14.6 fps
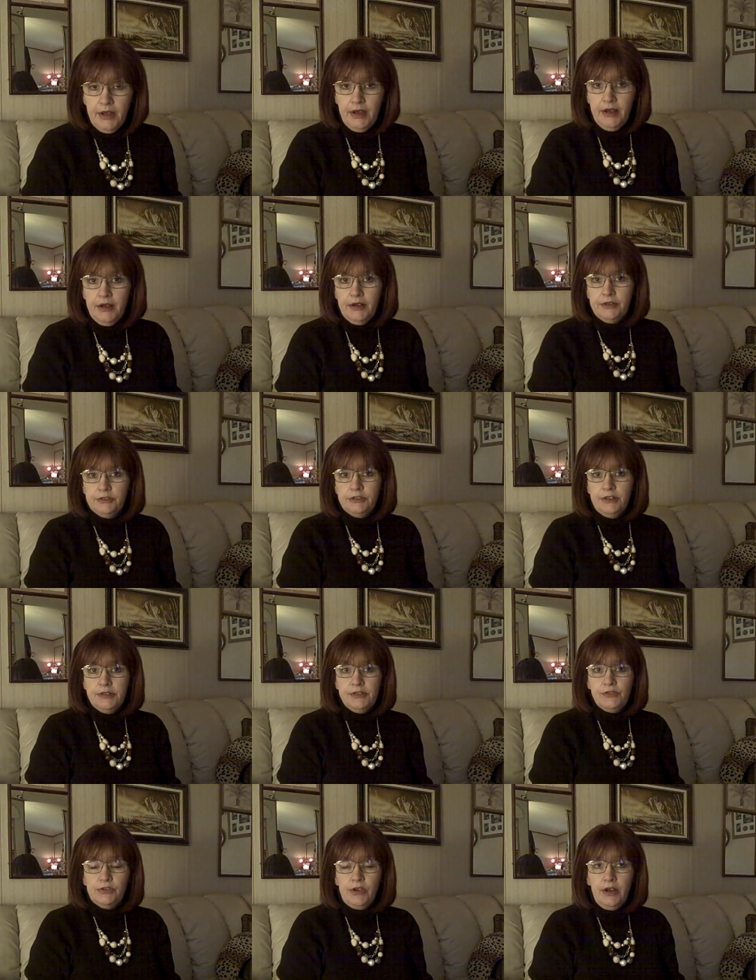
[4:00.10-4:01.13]
Uh, she
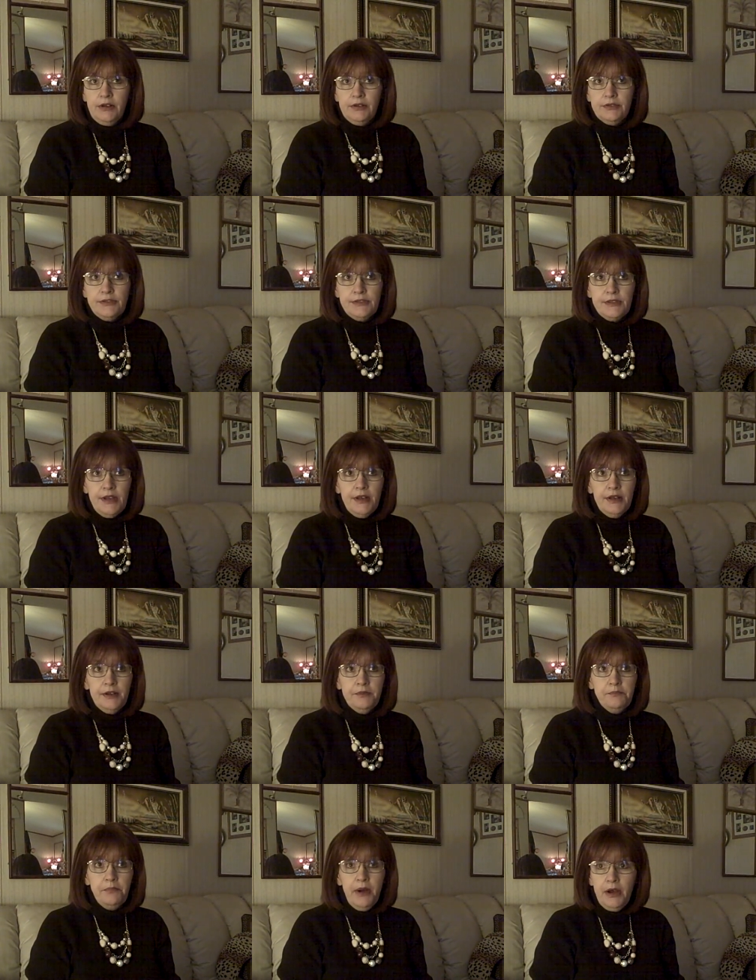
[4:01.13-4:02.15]
shot her
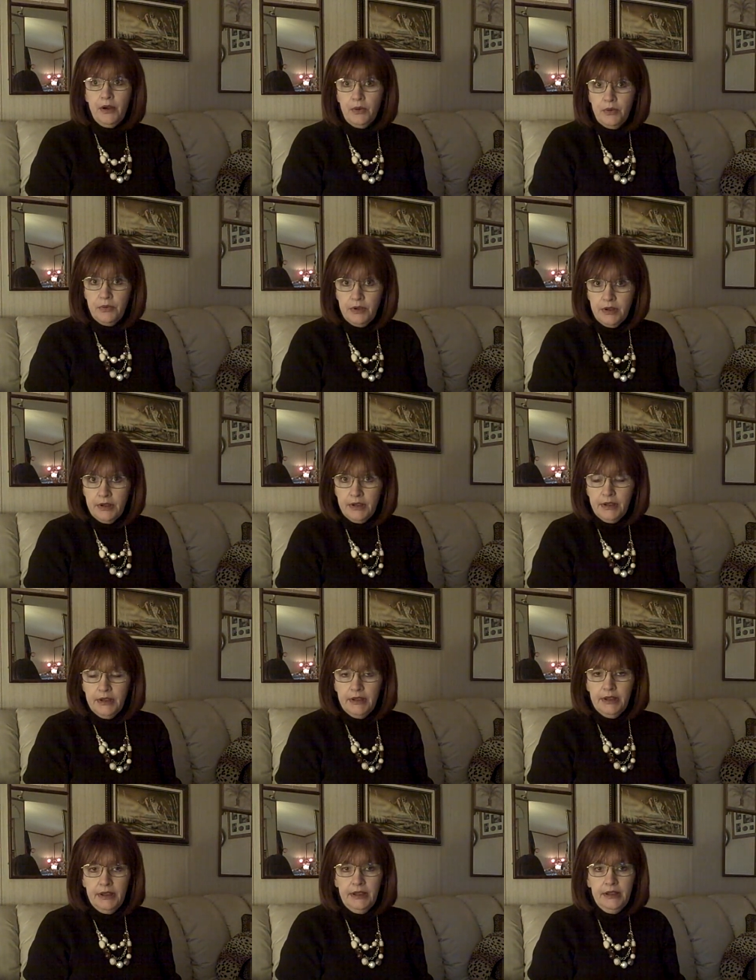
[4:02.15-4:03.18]
son, Beau,
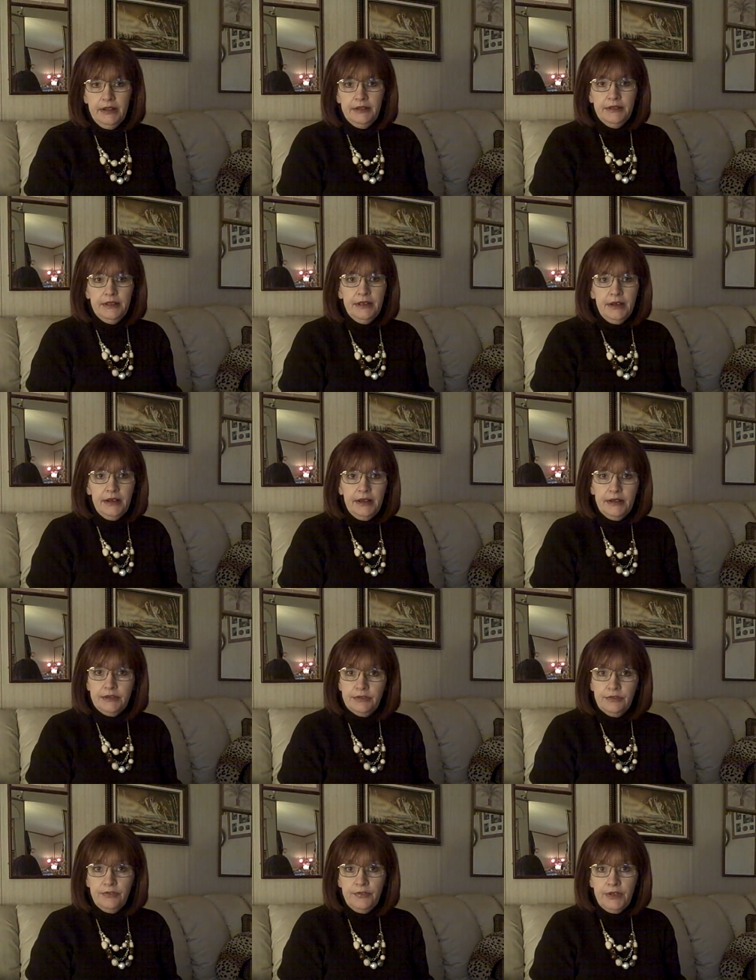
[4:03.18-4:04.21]
in the uh,
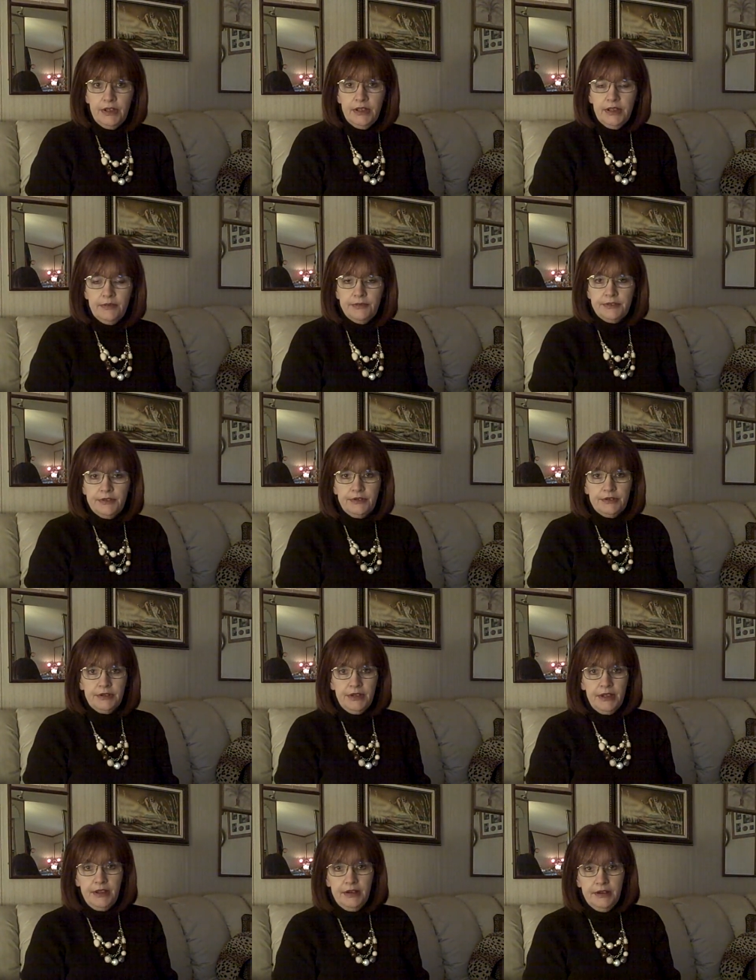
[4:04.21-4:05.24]
SUV. He was
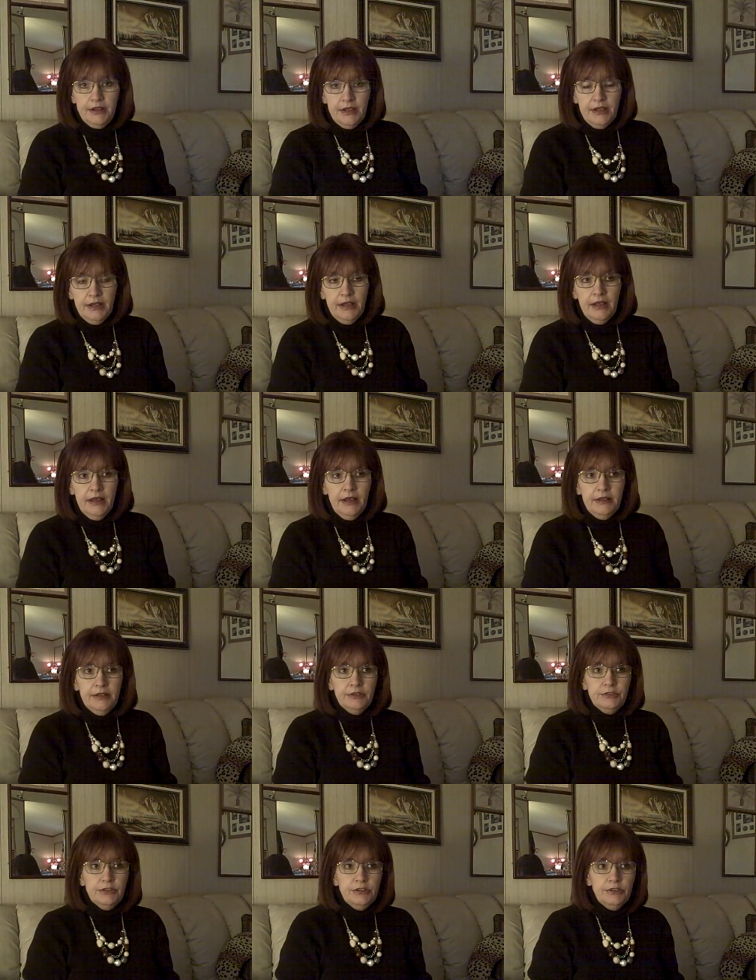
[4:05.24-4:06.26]
13. And
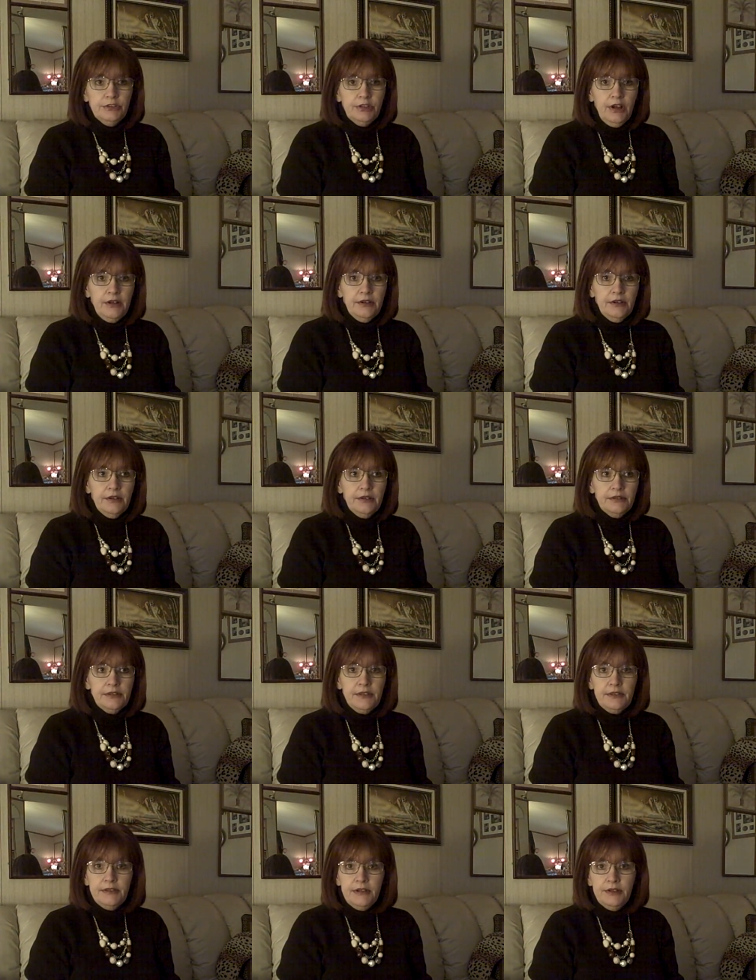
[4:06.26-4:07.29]
then she shot her
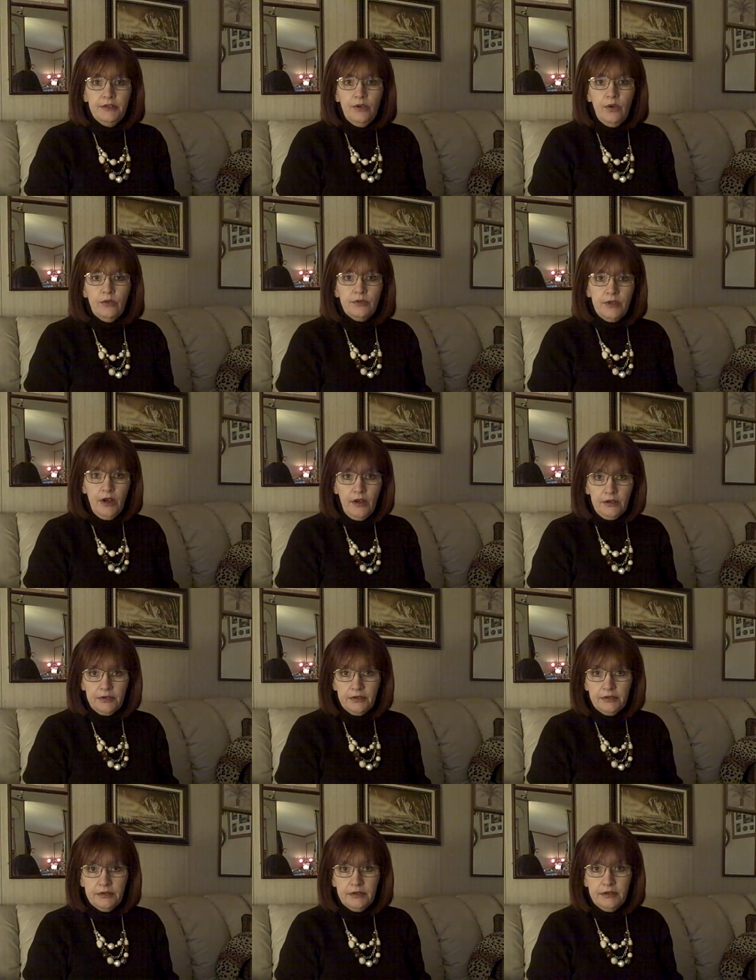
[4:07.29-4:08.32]
16 year old daughter